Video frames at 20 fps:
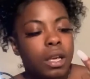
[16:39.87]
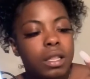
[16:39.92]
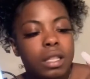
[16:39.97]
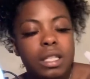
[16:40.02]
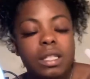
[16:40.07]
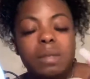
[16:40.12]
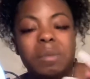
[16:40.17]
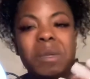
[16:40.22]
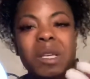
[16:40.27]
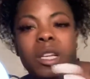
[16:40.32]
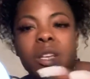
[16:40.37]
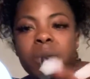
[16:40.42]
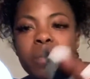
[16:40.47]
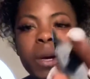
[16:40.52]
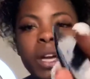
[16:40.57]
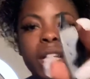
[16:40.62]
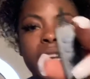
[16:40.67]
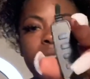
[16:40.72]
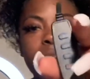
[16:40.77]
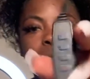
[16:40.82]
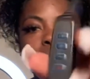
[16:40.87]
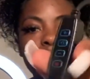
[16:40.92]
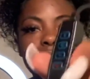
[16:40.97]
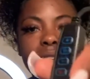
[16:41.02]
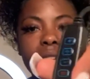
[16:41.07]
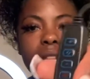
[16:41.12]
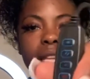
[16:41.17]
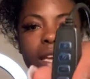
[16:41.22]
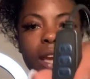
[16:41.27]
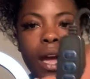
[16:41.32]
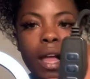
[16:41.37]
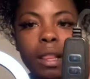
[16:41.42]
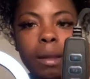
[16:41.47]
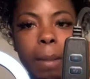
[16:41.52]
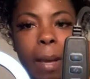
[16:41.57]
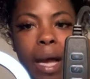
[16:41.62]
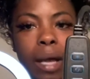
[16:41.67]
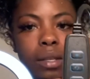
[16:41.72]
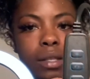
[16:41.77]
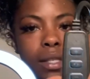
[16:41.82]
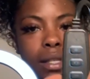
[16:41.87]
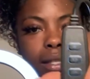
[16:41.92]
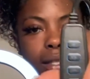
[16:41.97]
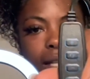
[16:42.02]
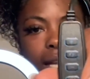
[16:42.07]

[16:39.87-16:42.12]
This middle button I was telling y'all about just